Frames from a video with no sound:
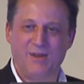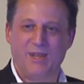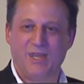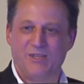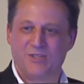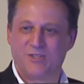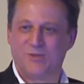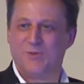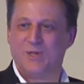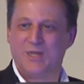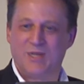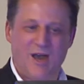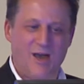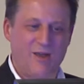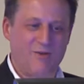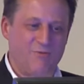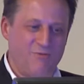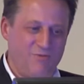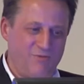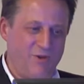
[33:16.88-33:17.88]
needs to be
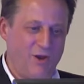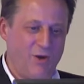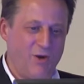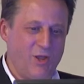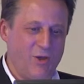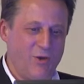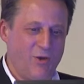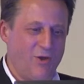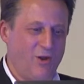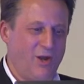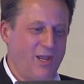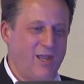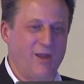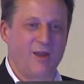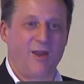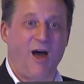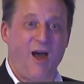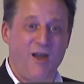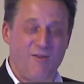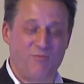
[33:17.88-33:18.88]
done very early
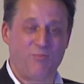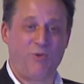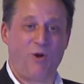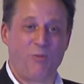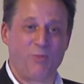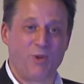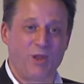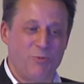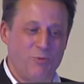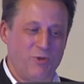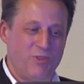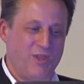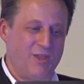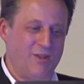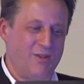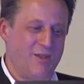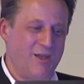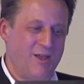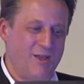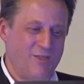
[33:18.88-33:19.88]
in life, probably
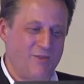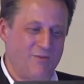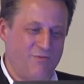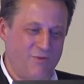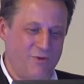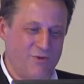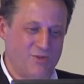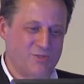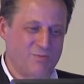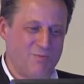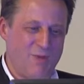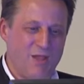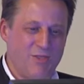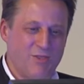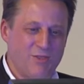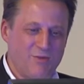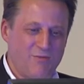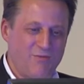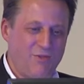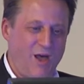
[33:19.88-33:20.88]
within the first
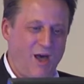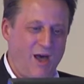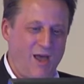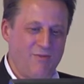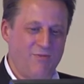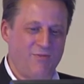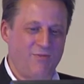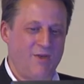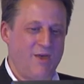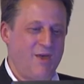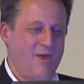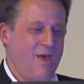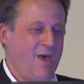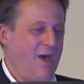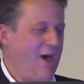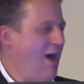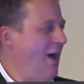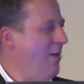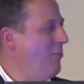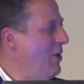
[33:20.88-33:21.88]
month of life.
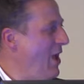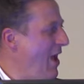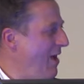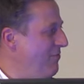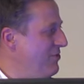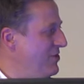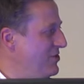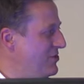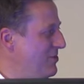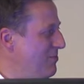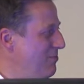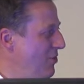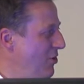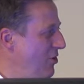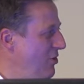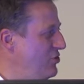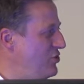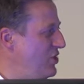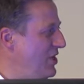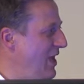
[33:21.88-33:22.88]
We have this
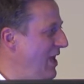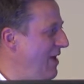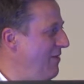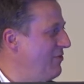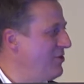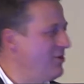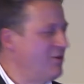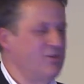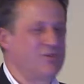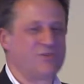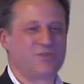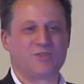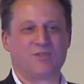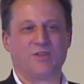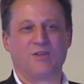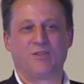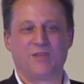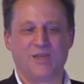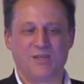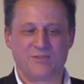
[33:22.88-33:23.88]
emerging evidence
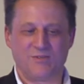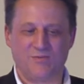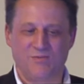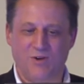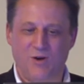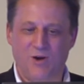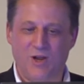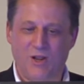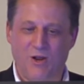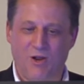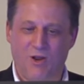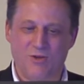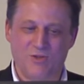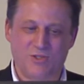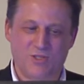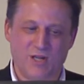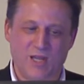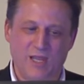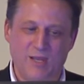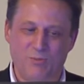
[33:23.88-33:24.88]
that there's a very
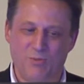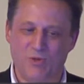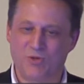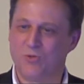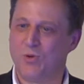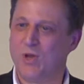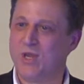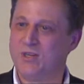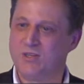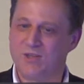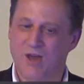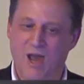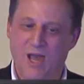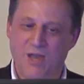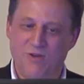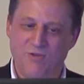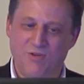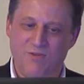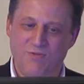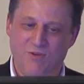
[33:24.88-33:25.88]
close link between
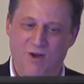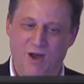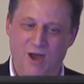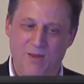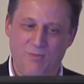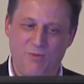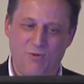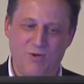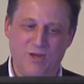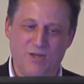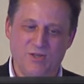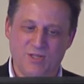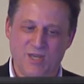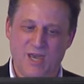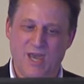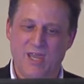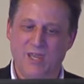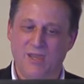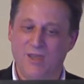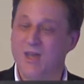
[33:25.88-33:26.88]
dietary fibre
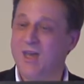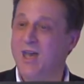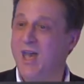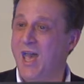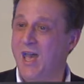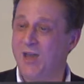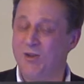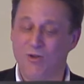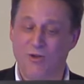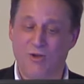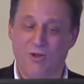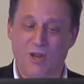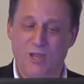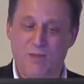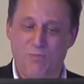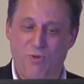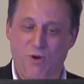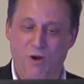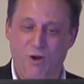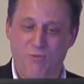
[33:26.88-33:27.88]
intake and
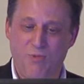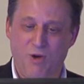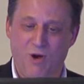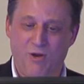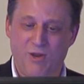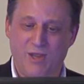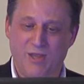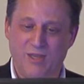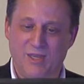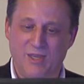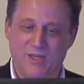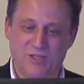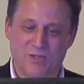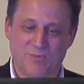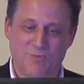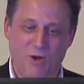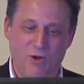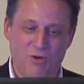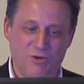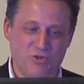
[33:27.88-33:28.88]
early probiotic
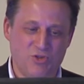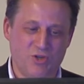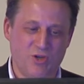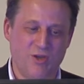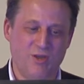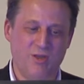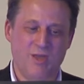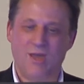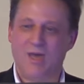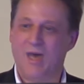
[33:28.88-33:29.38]
exposure